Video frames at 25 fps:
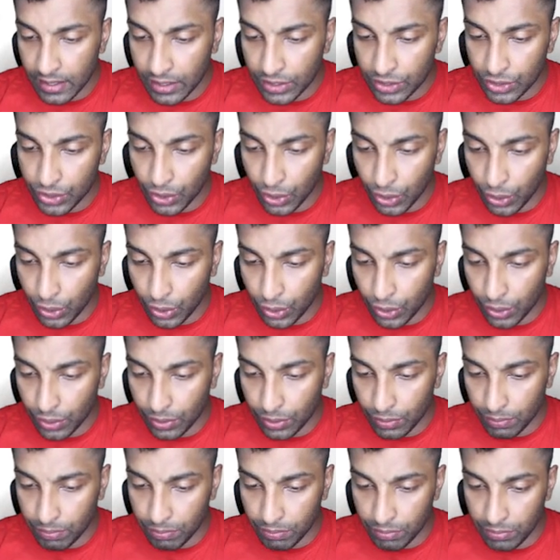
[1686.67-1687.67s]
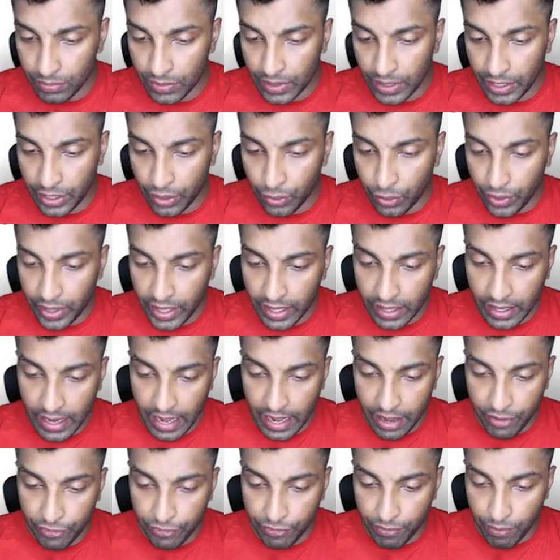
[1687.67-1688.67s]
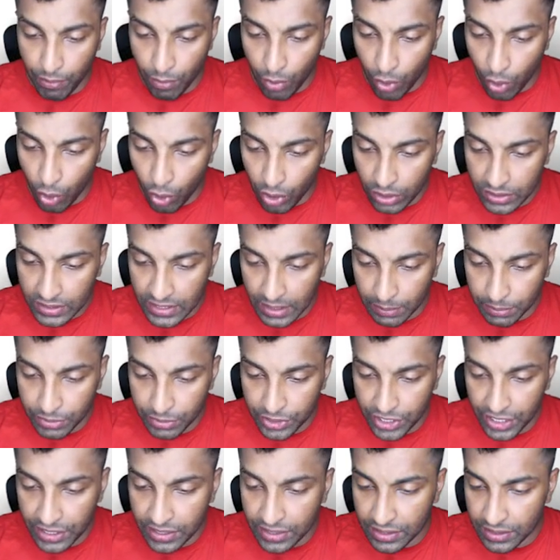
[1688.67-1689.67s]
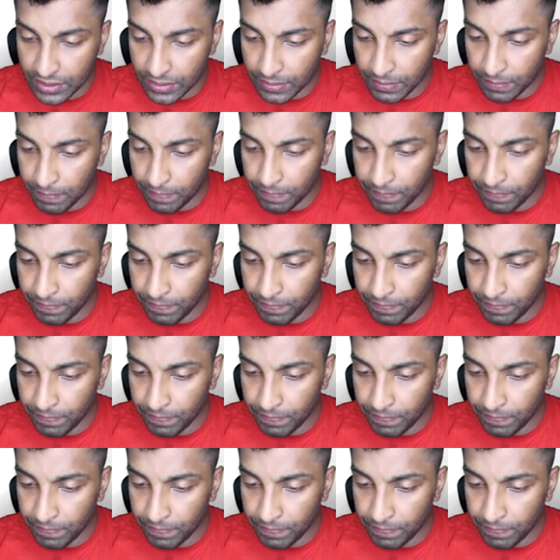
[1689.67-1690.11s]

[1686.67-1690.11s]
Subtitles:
So the union have more subjects.